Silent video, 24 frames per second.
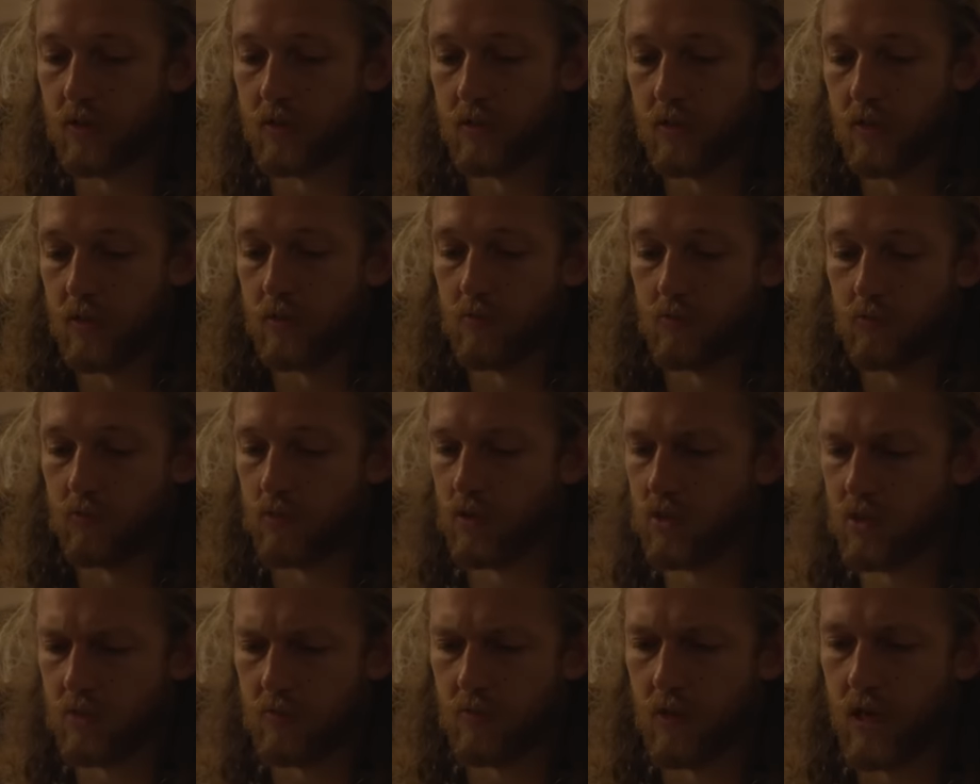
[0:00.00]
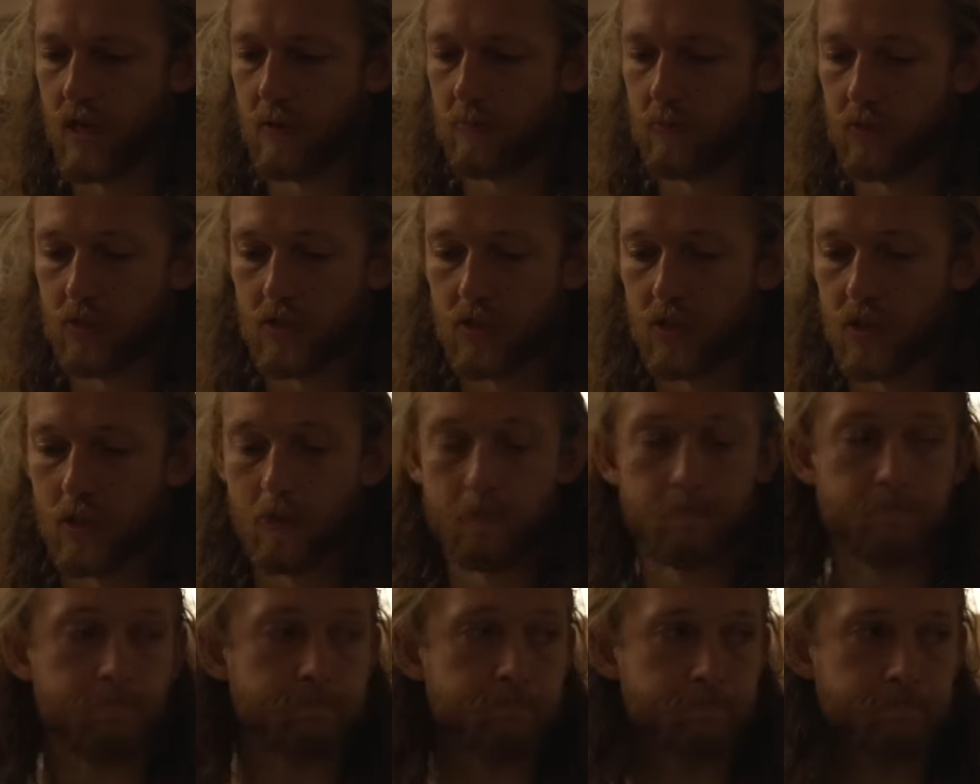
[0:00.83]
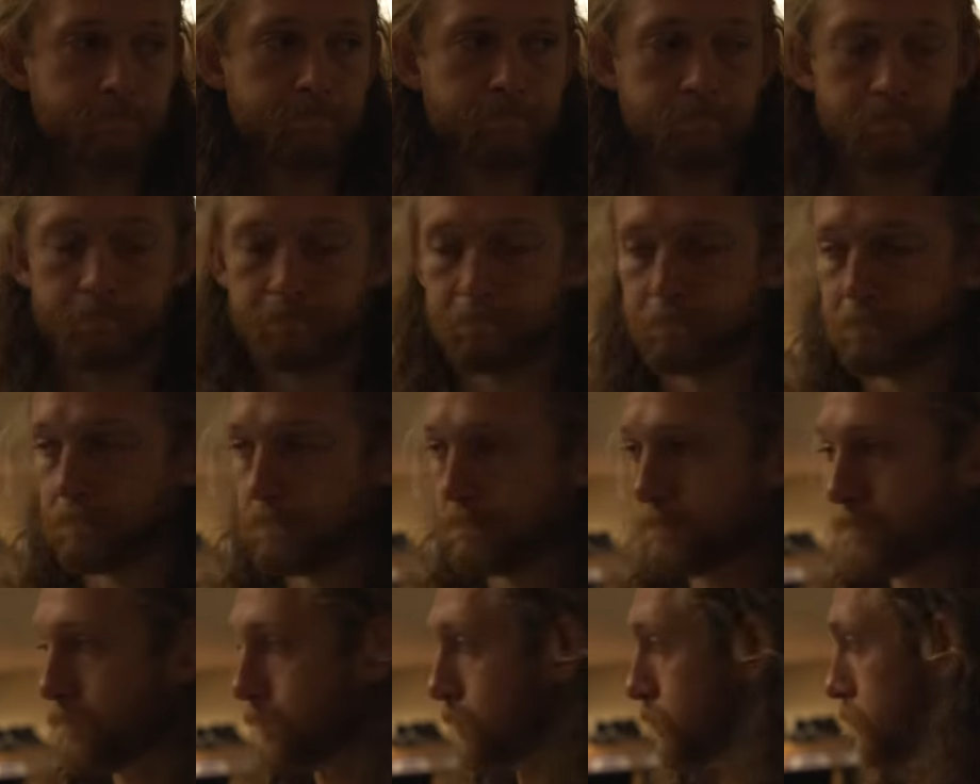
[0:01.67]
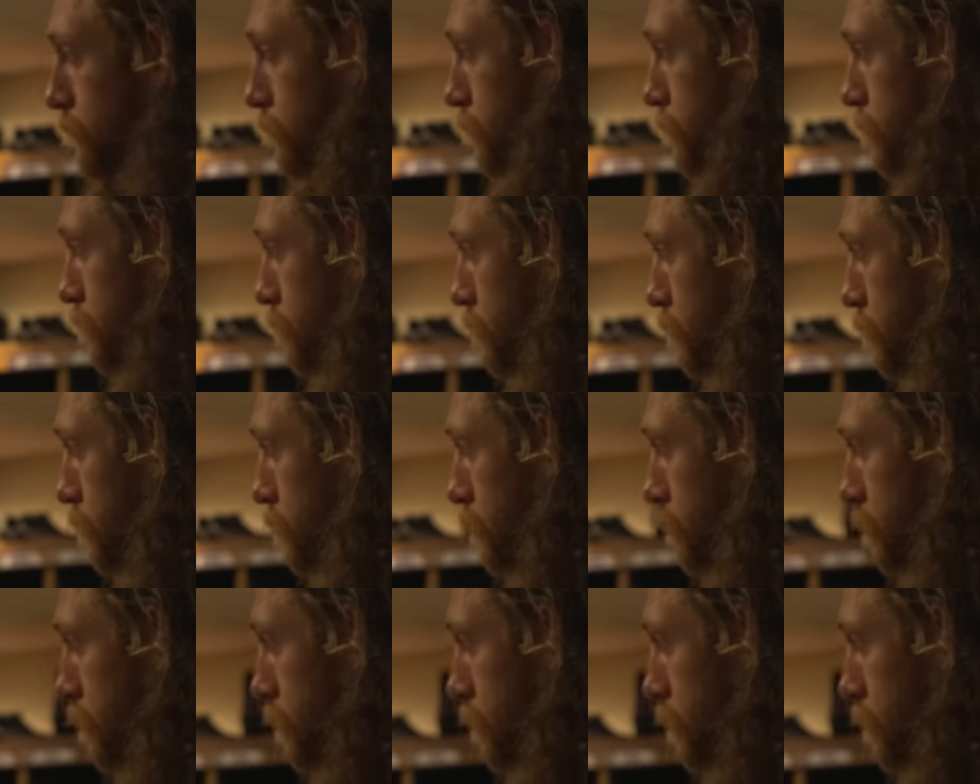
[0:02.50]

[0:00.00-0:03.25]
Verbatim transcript: And, and we'll just see what happens. You know. TJ, had you felt like with the